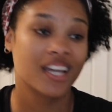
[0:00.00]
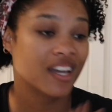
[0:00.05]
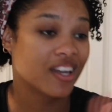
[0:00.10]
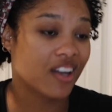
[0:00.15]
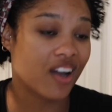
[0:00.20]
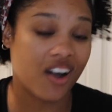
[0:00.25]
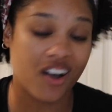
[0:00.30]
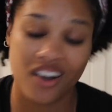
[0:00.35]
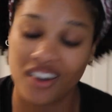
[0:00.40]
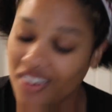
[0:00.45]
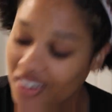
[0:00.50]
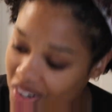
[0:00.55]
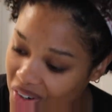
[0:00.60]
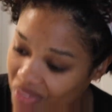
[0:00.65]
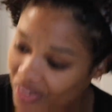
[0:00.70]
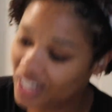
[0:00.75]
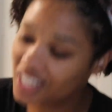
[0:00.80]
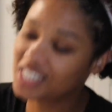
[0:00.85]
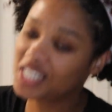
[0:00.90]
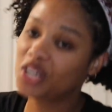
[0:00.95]
Y'all,
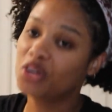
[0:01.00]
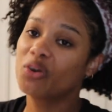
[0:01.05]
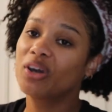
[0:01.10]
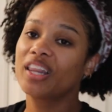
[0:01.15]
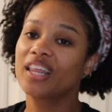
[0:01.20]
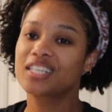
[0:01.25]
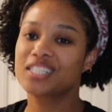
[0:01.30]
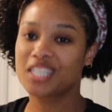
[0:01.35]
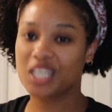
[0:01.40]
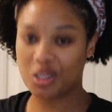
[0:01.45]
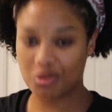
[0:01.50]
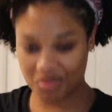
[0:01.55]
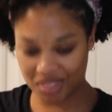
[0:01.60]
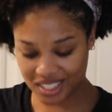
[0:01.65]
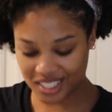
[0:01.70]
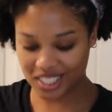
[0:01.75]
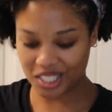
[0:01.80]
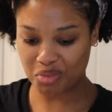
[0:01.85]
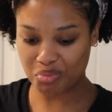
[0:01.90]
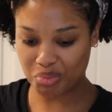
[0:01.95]
when I tell you I like to keep
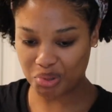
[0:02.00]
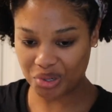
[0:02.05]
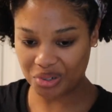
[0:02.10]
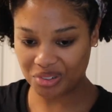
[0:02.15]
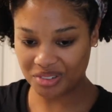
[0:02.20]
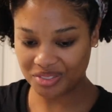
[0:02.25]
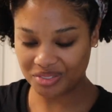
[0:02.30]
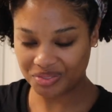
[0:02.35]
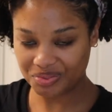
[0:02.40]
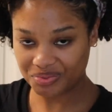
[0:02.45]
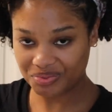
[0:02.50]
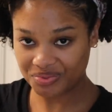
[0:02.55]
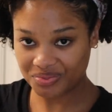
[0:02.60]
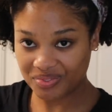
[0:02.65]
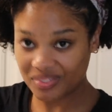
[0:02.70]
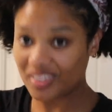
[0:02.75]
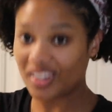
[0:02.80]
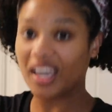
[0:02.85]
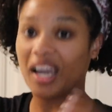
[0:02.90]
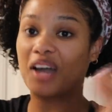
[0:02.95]
things simple,
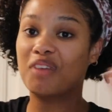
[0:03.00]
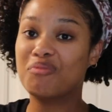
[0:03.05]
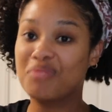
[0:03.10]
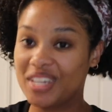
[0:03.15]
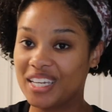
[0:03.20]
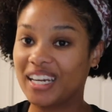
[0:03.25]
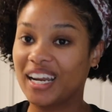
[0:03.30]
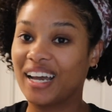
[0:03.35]
I mean,